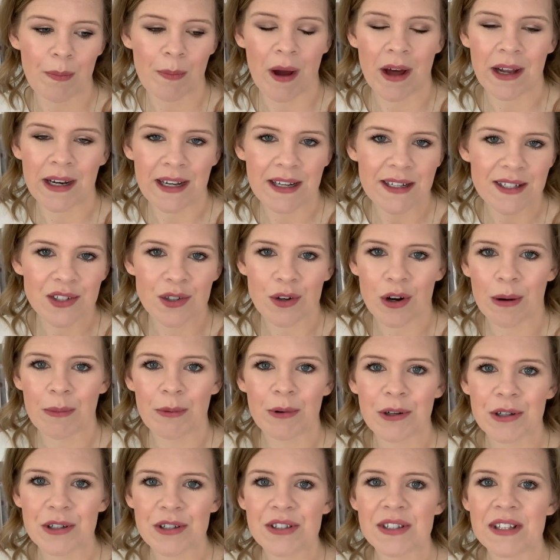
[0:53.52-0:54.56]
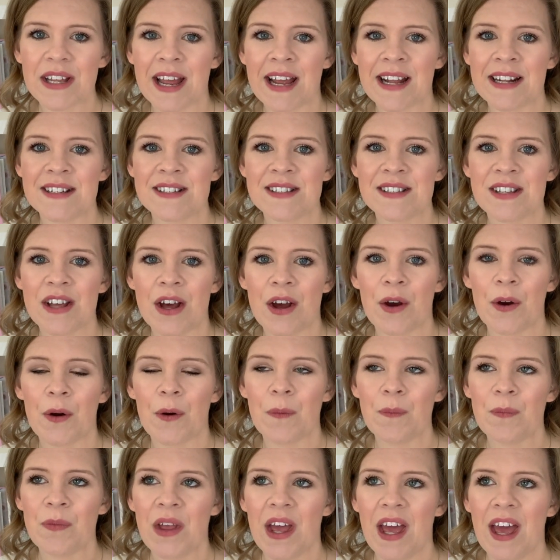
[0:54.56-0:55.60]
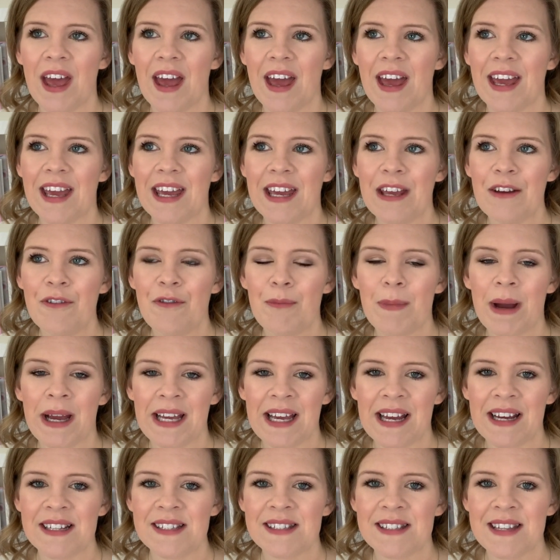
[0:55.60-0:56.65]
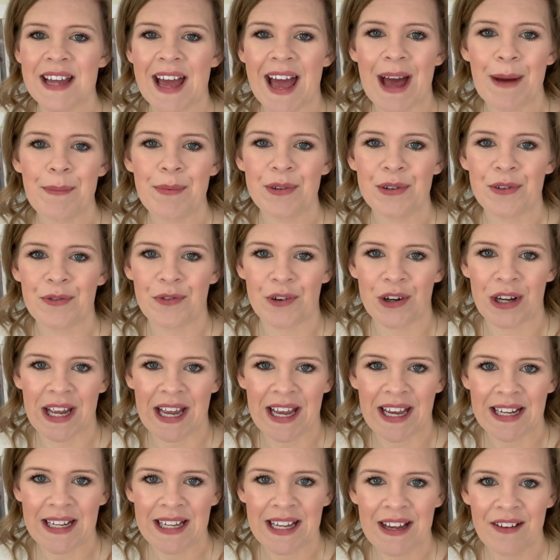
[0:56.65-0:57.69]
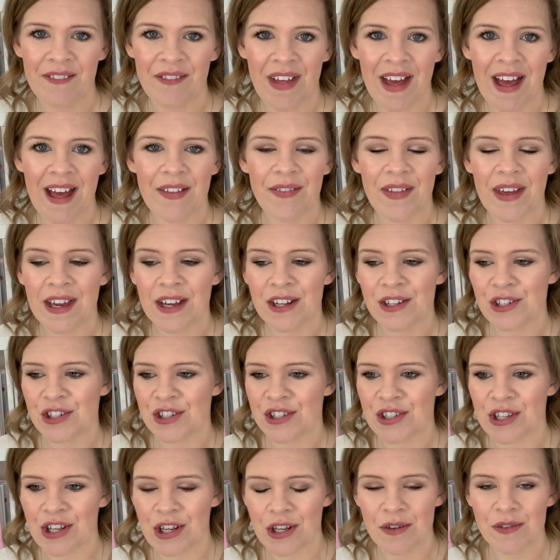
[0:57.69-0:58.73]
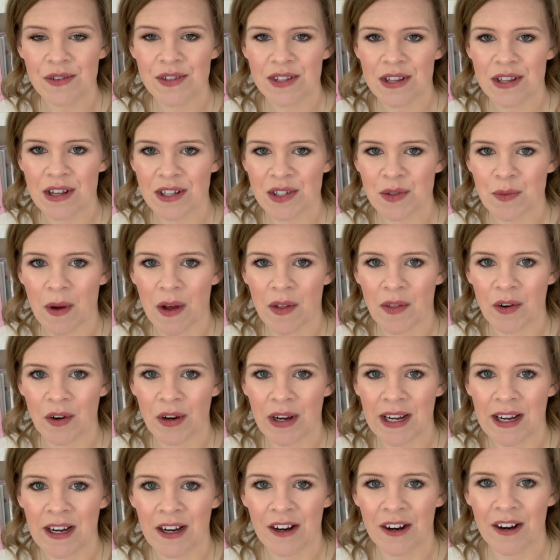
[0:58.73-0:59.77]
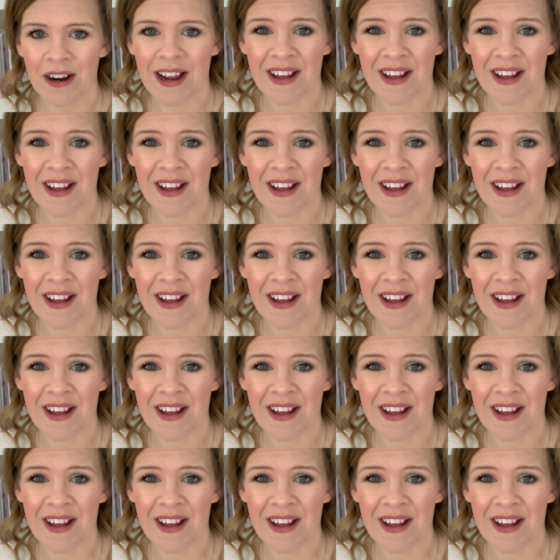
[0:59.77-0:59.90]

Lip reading: body scrubbers. And so if my guests happen to forget any of that, they can just use this while they're here.